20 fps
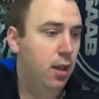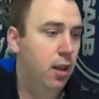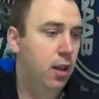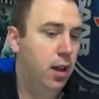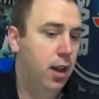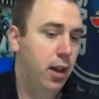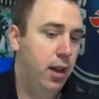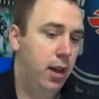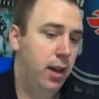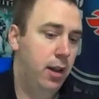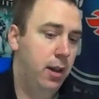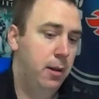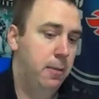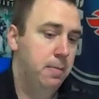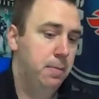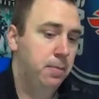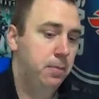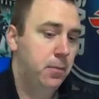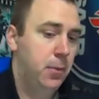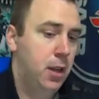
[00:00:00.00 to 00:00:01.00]

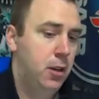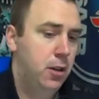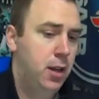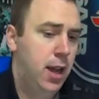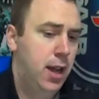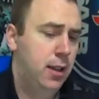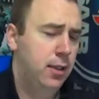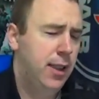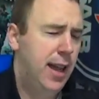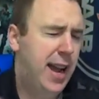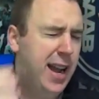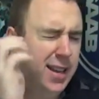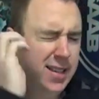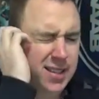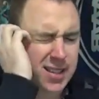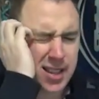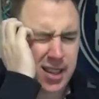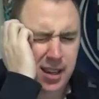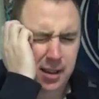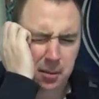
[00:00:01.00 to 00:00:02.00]
Okay,
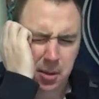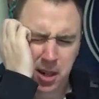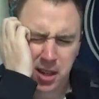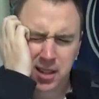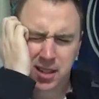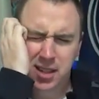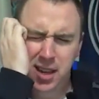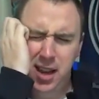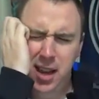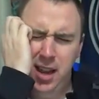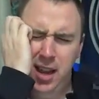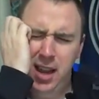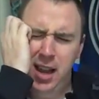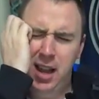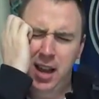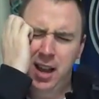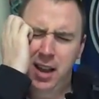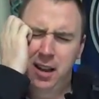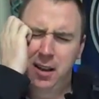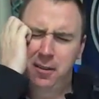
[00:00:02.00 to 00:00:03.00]
last thing I'm going to say
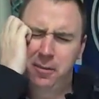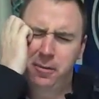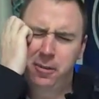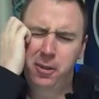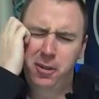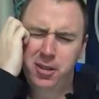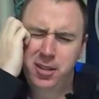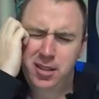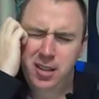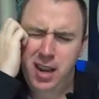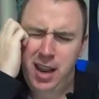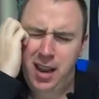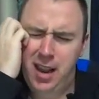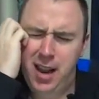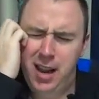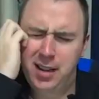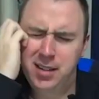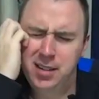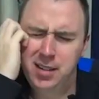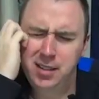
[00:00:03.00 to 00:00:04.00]
for
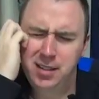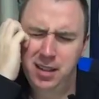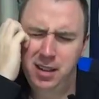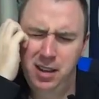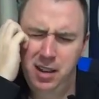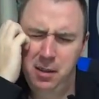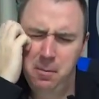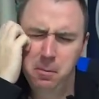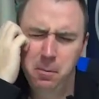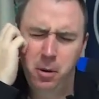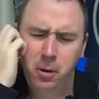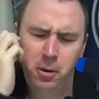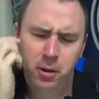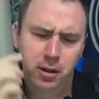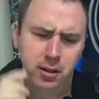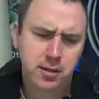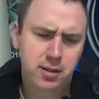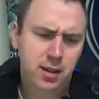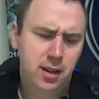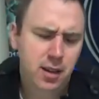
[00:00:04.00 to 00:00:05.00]
taxes and
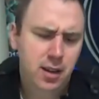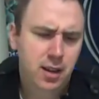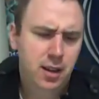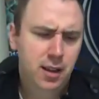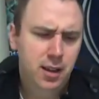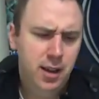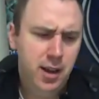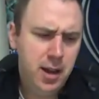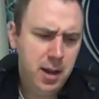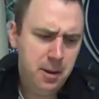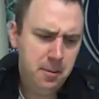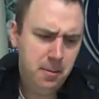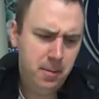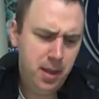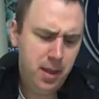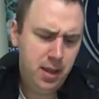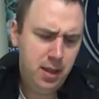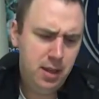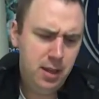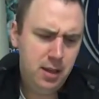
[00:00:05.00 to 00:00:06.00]
imports.
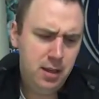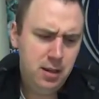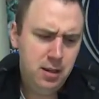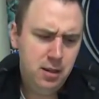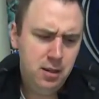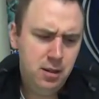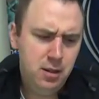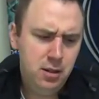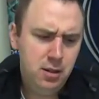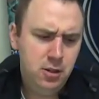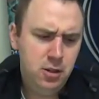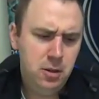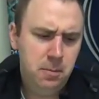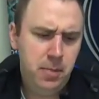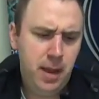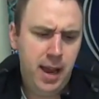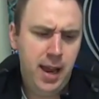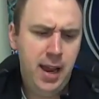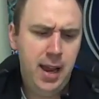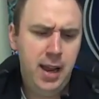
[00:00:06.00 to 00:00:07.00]
In
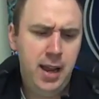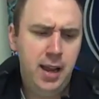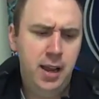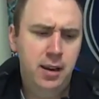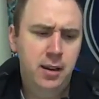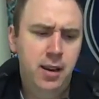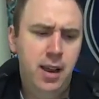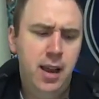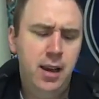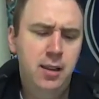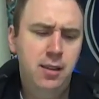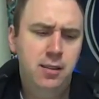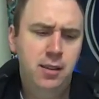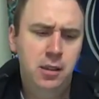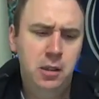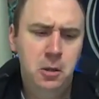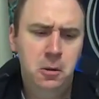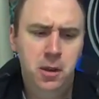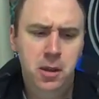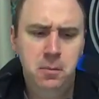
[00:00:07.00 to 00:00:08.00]
Japan,
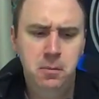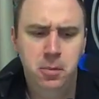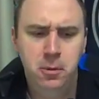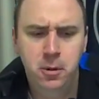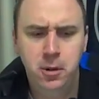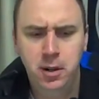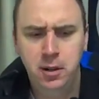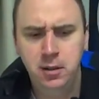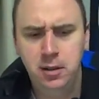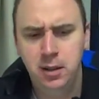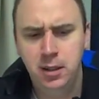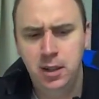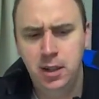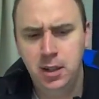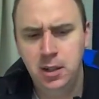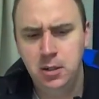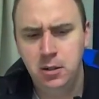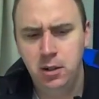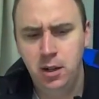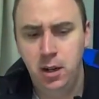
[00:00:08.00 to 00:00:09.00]
anything you import into the
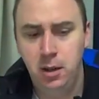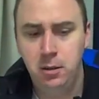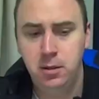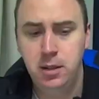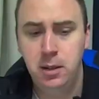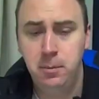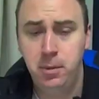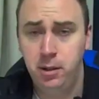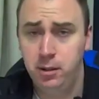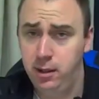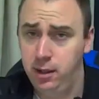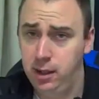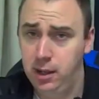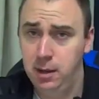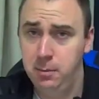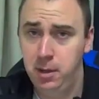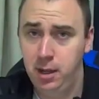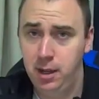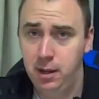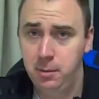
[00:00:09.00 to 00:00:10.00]
country, typically going
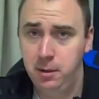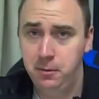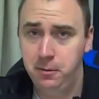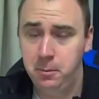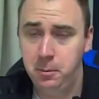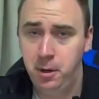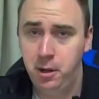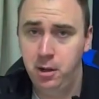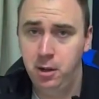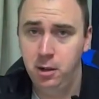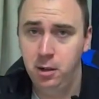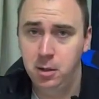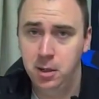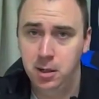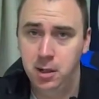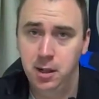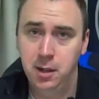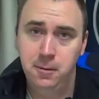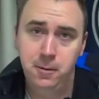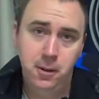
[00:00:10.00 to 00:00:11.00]
to be coming from Hong
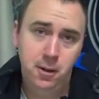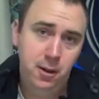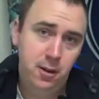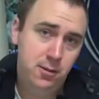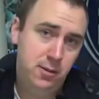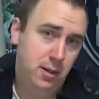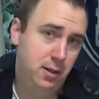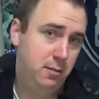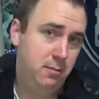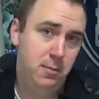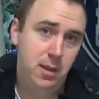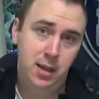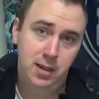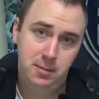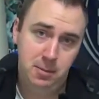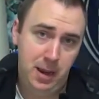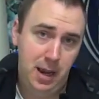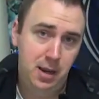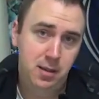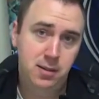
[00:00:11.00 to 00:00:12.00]
Kong if you're using
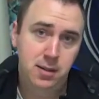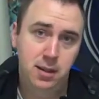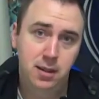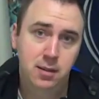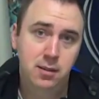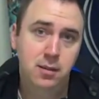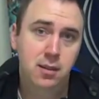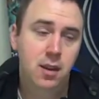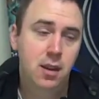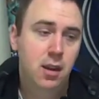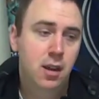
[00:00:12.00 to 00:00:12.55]
Expansys,